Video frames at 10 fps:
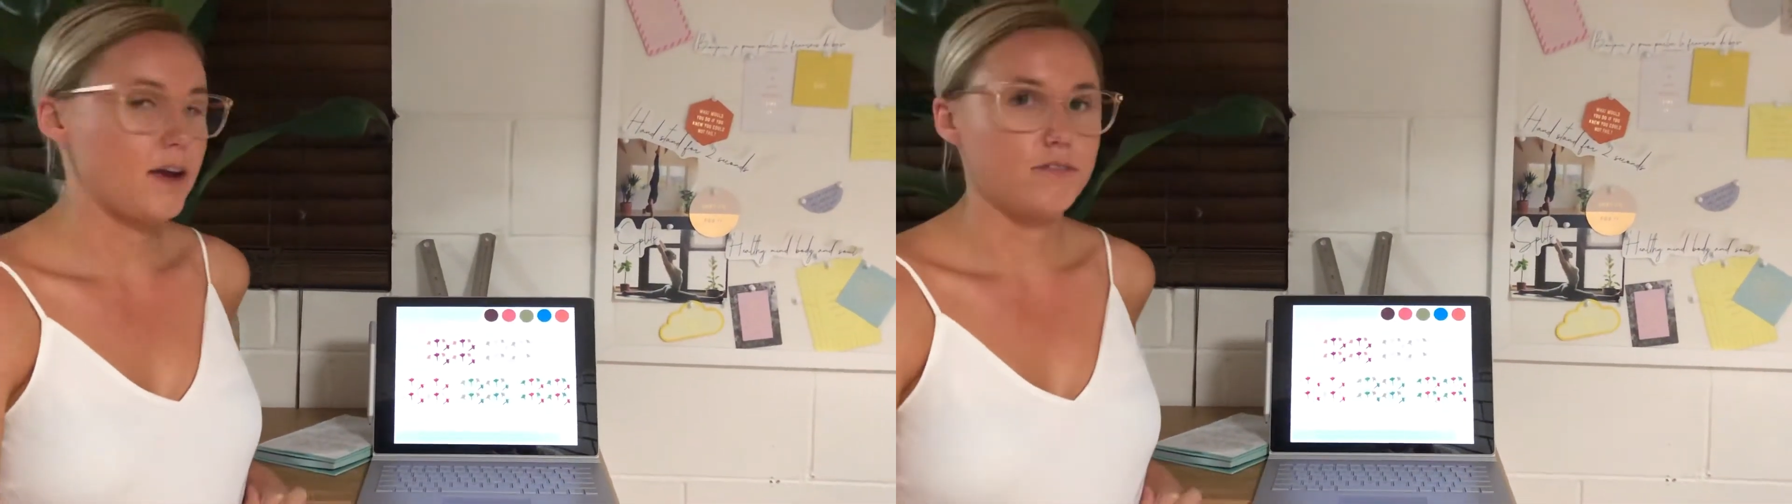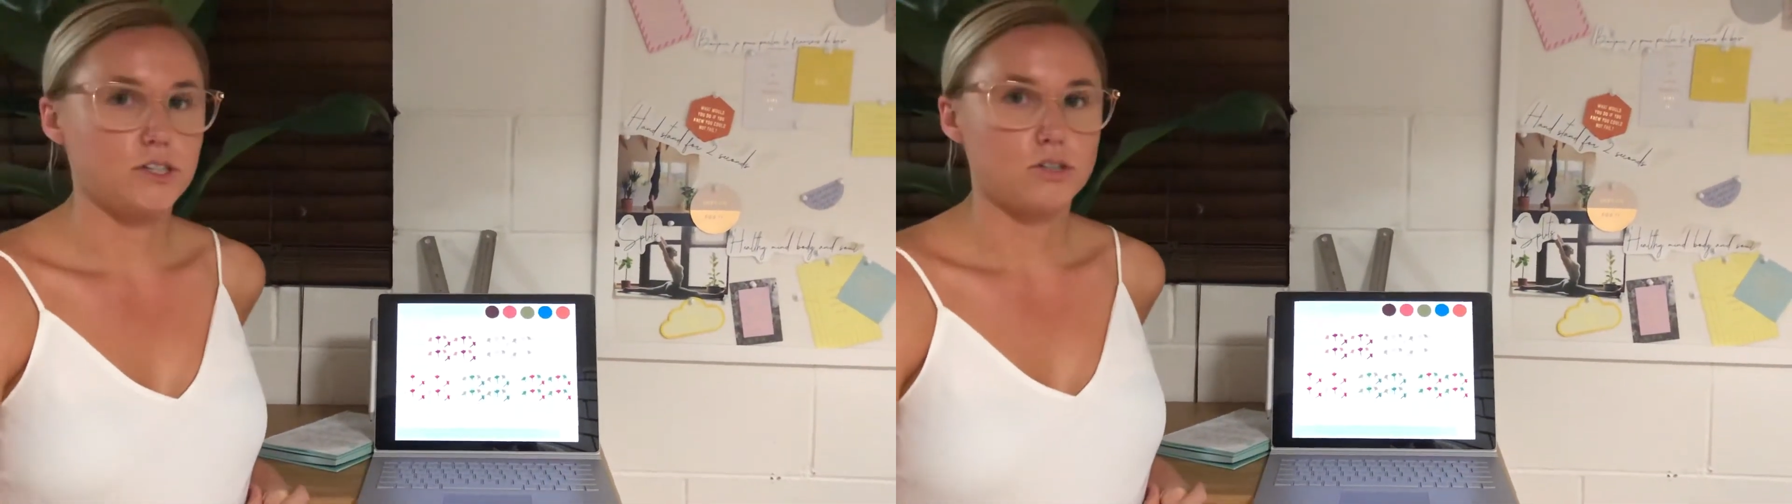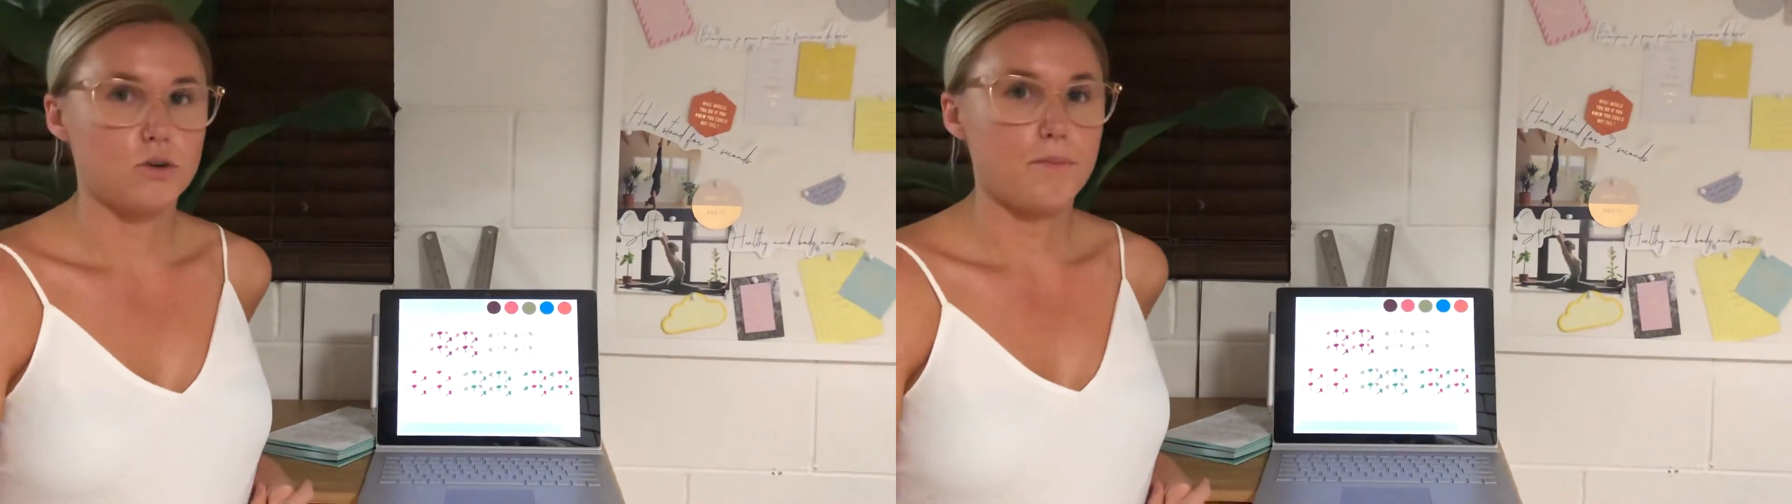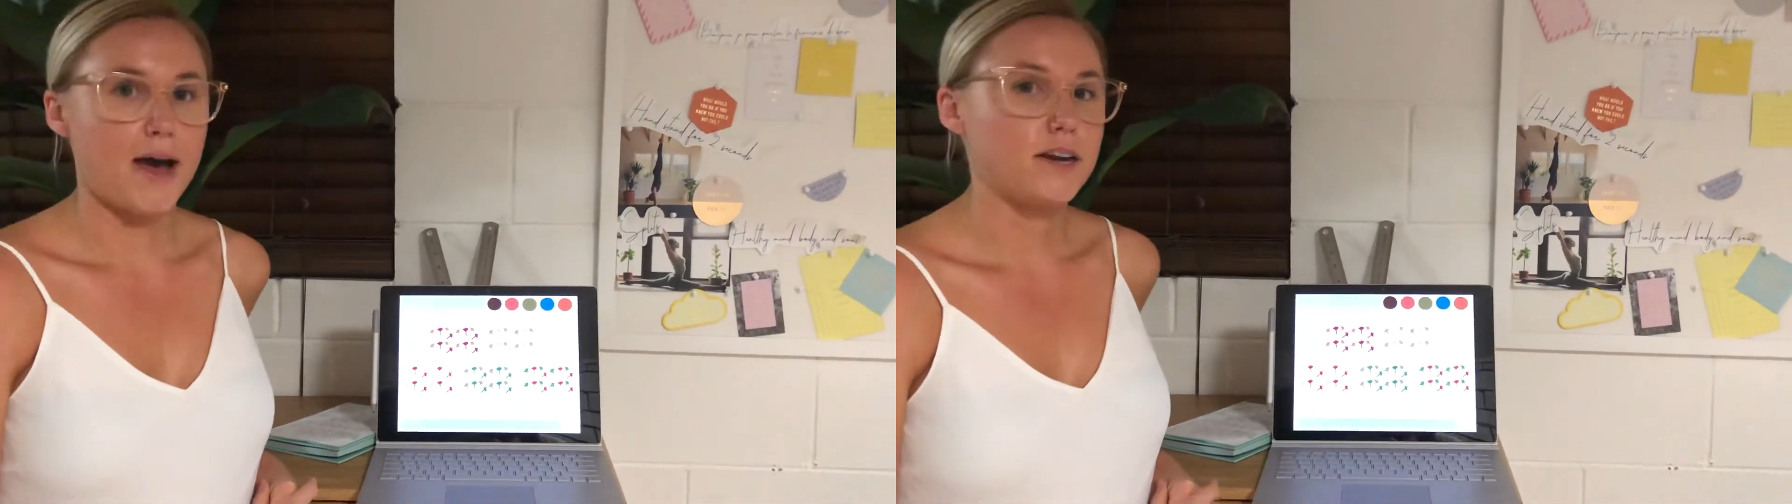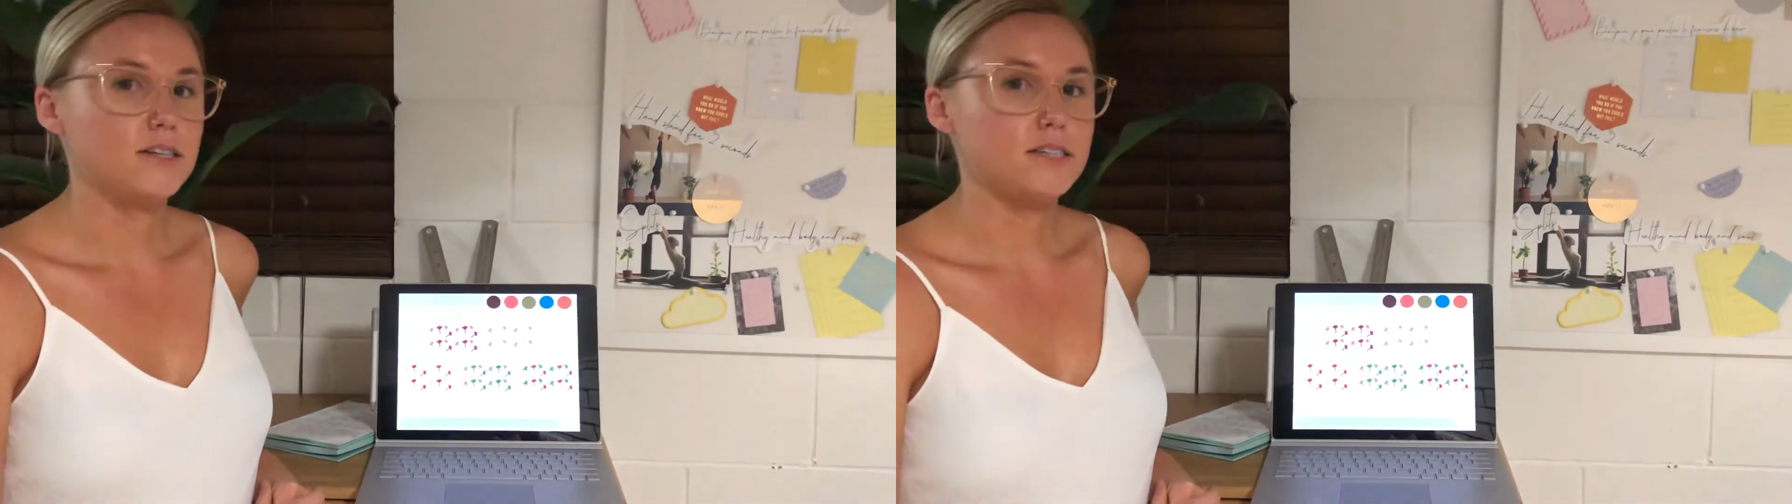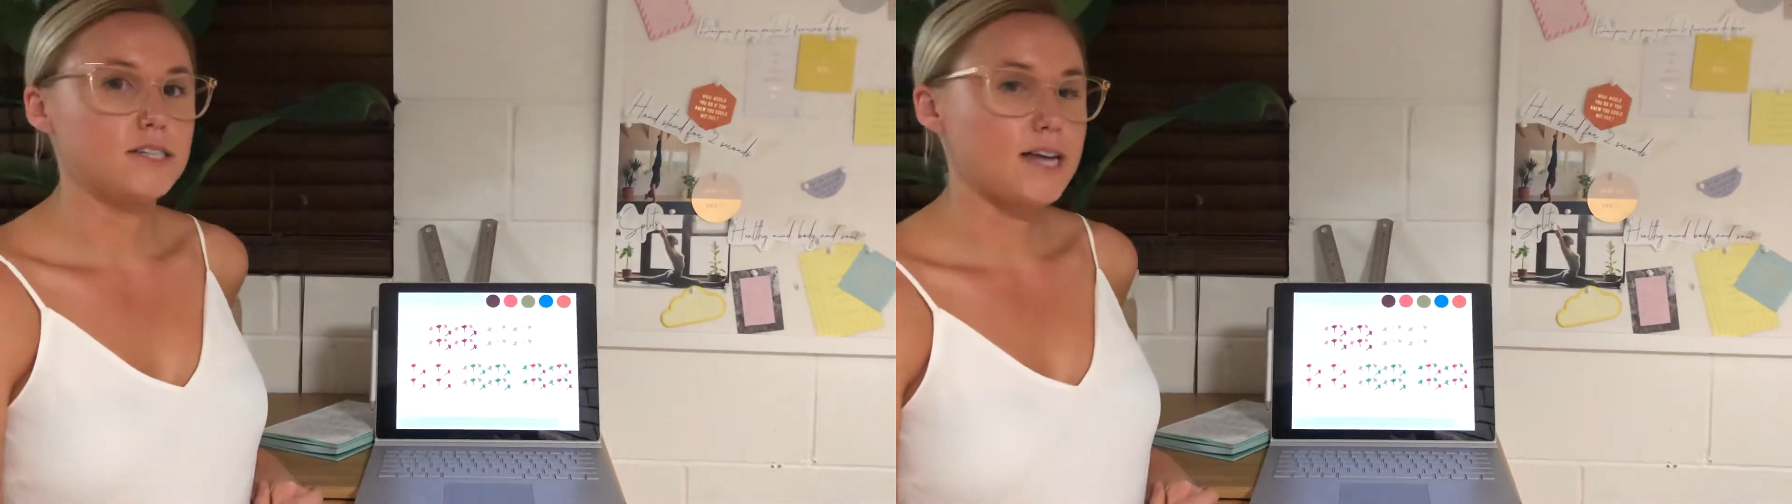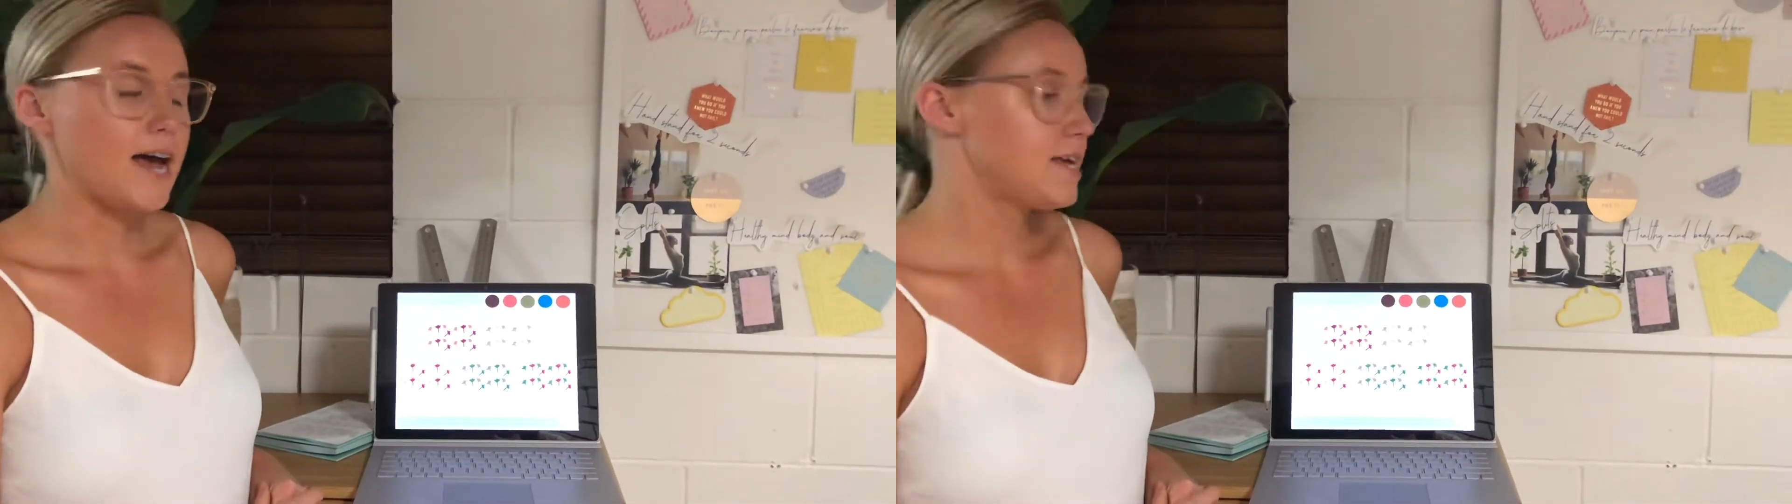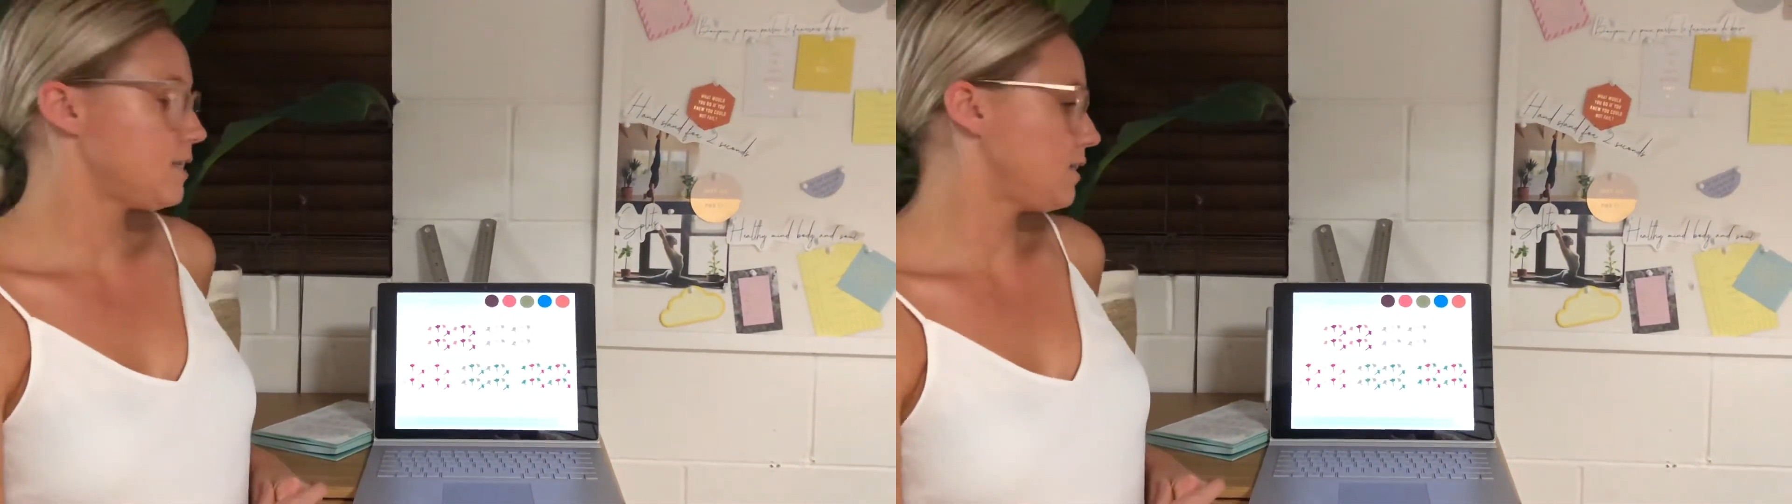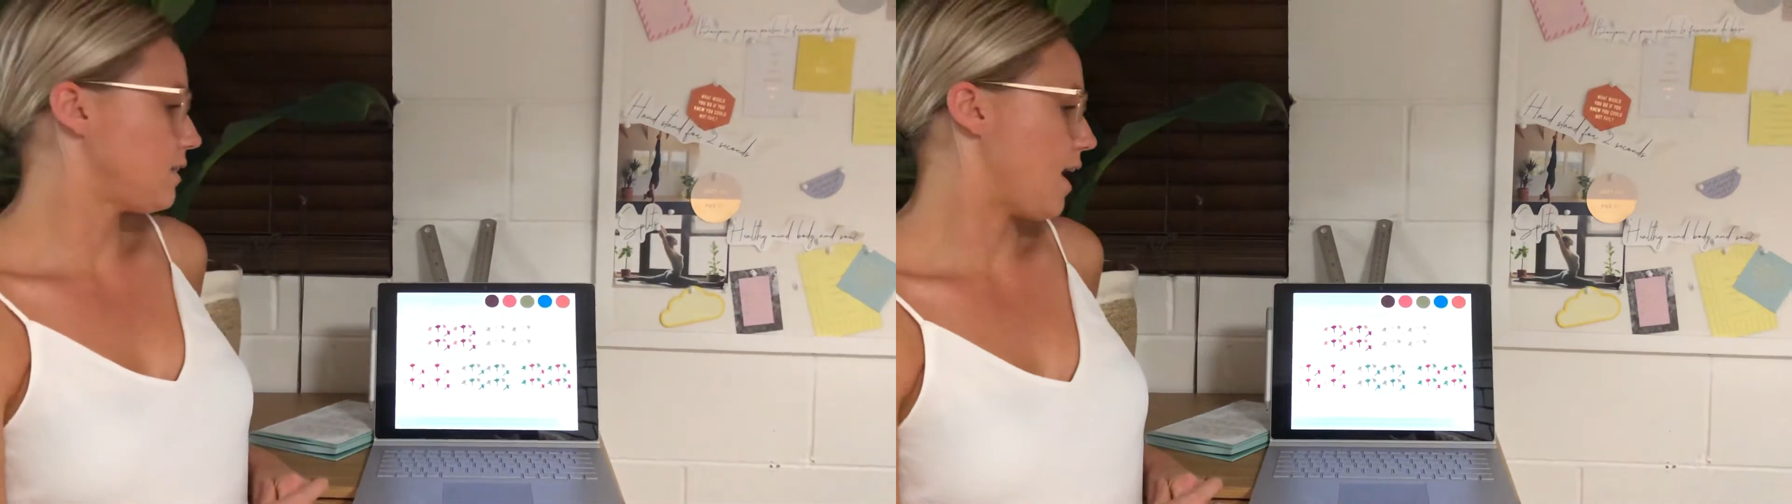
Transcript: original pattern designs